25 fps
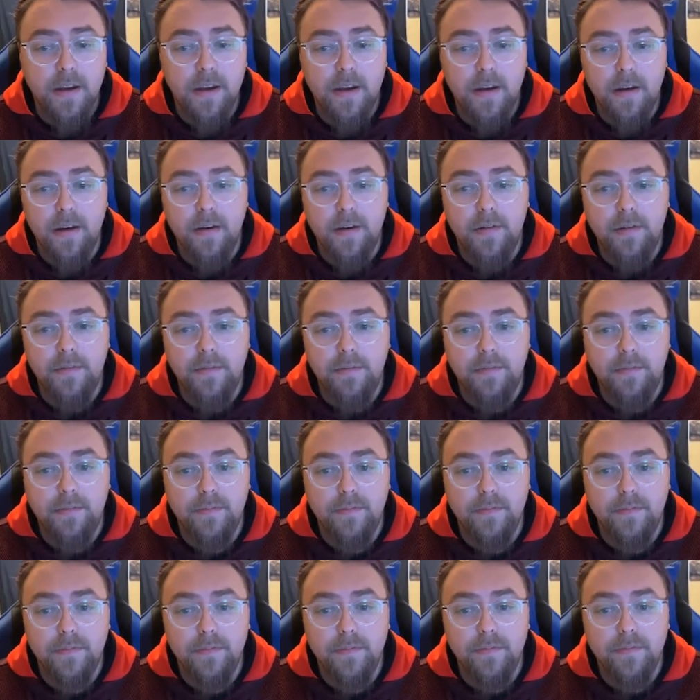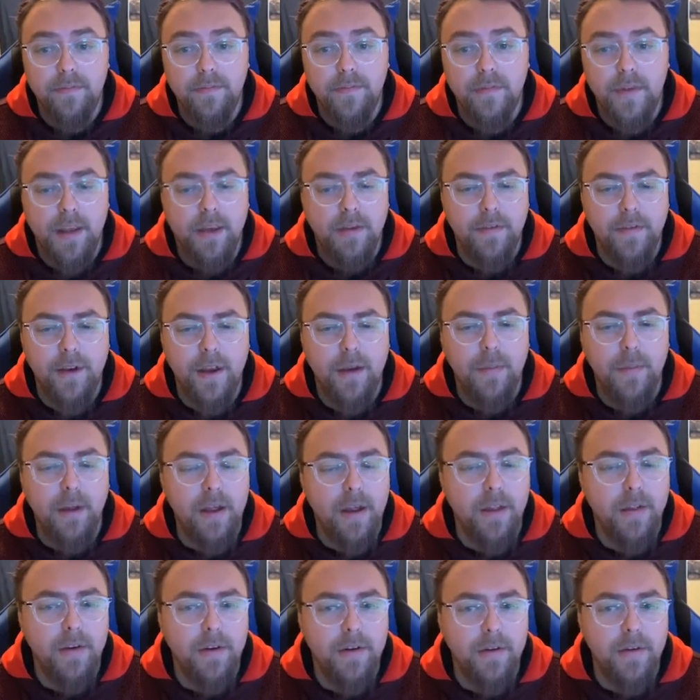Um, I have a couple
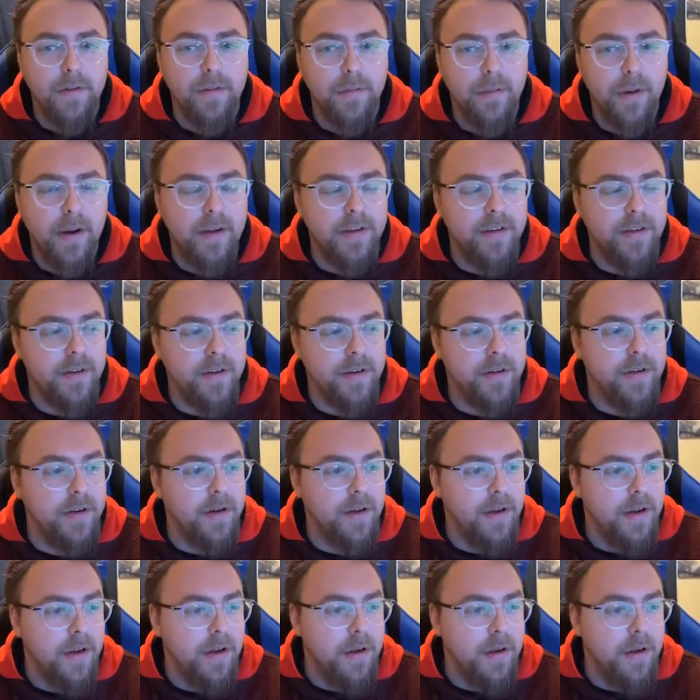other Razer